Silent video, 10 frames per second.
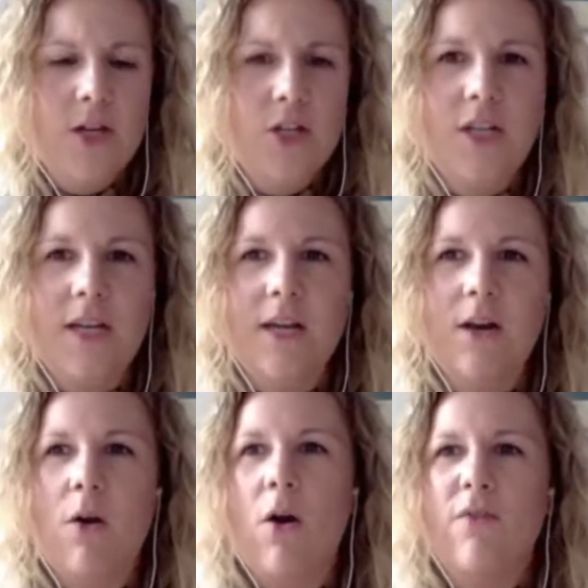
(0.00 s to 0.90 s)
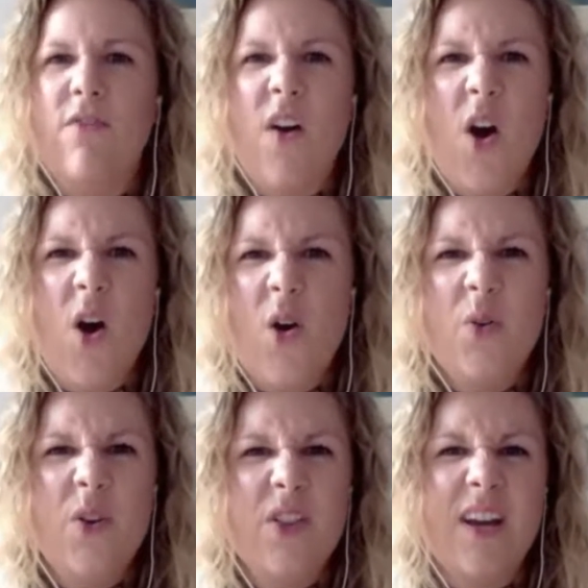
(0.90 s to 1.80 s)
she got
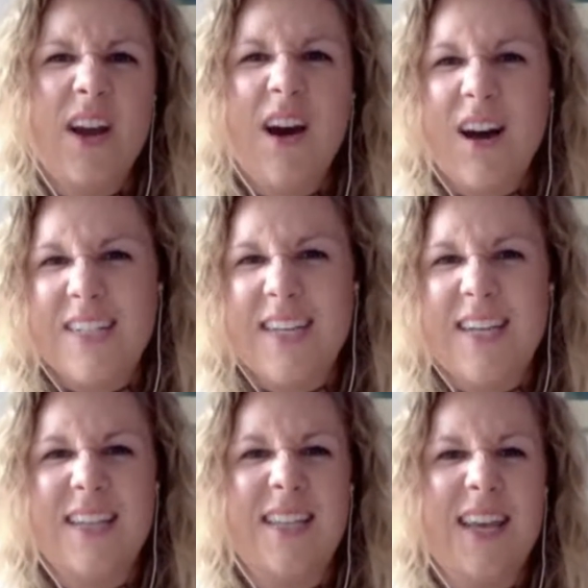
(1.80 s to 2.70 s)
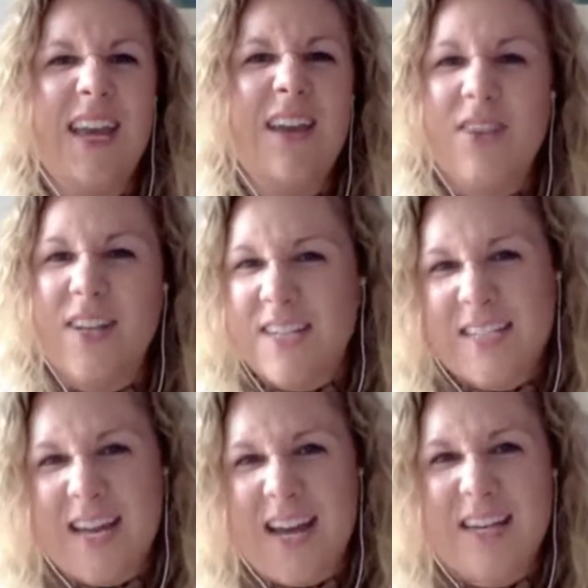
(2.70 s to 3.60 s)
Vogue, The Guardian, The Evening
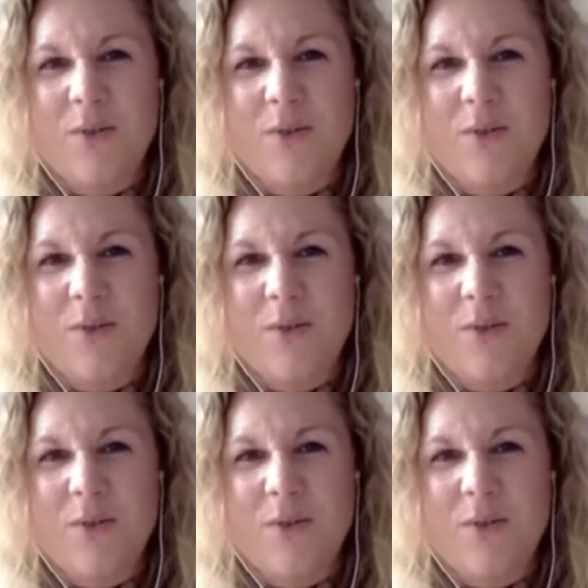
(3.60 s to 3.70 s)
Standard,